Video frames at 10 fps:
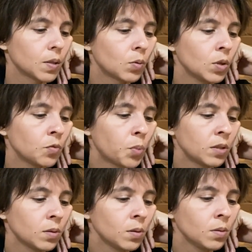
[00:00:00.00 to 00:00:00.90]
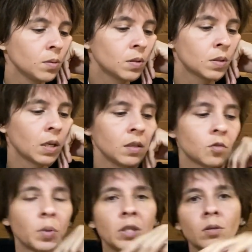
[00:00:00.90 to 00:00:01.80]
The Queen of Pentacles, the Nine
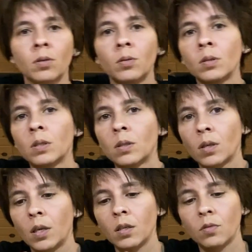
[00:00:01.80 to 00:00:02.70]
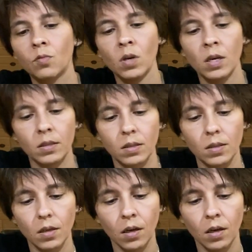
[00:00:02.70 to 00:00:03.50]
of Pentacles, and the King of Wands.